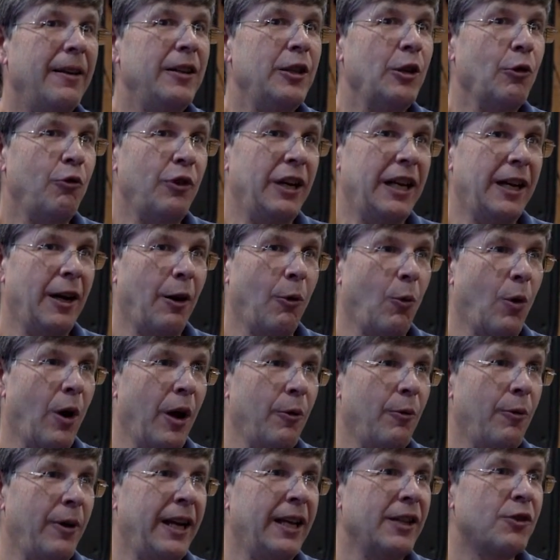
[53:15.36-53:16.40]
You read it
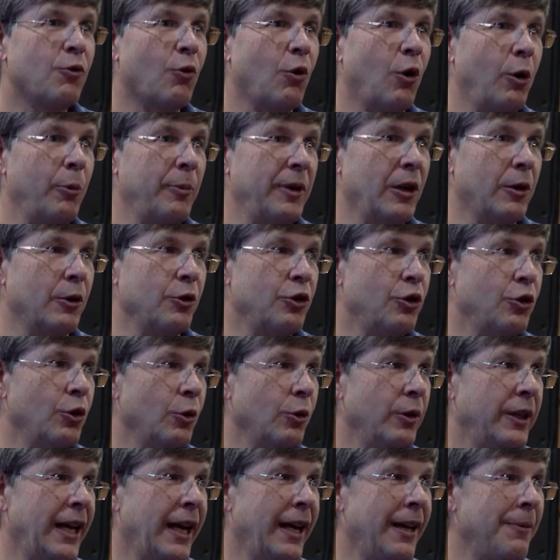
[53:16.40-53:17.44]
one way, it's Romeo and
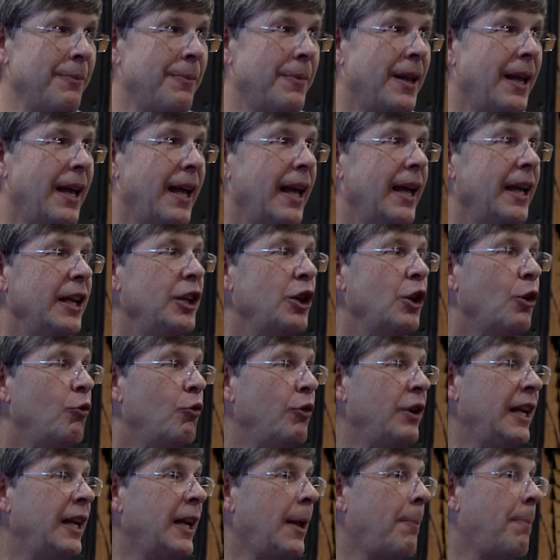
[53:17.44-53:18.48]
Juliet you
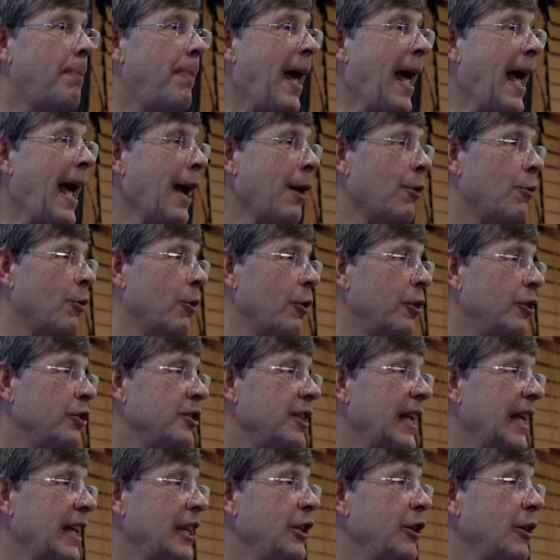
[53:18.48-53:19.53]
read it
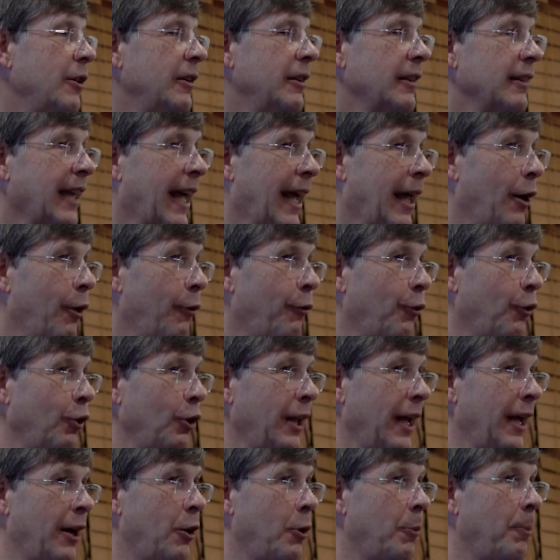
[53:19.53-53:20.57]
backwards, and letter for
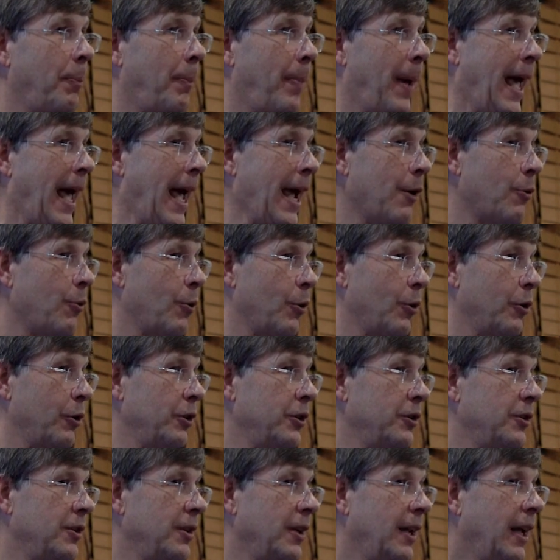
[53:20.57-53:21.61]
letter
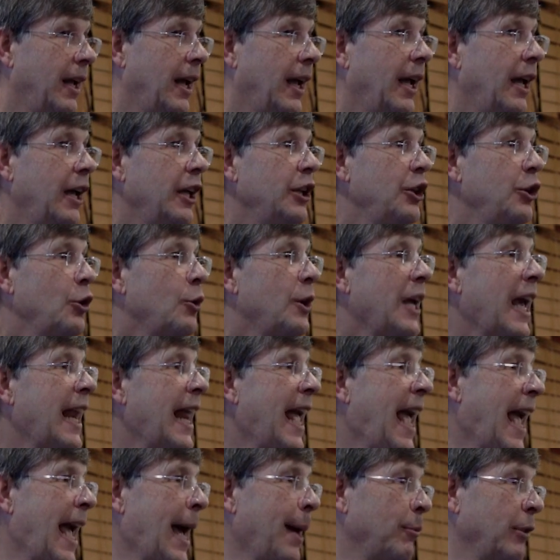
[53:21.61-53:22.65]
backwards, you get
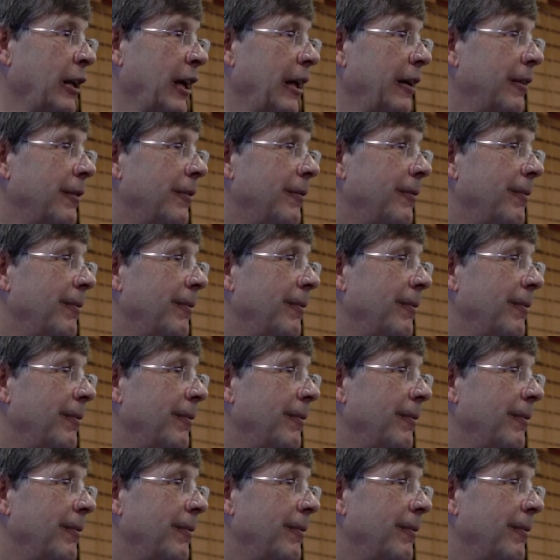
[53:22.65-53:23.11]
Hamlet.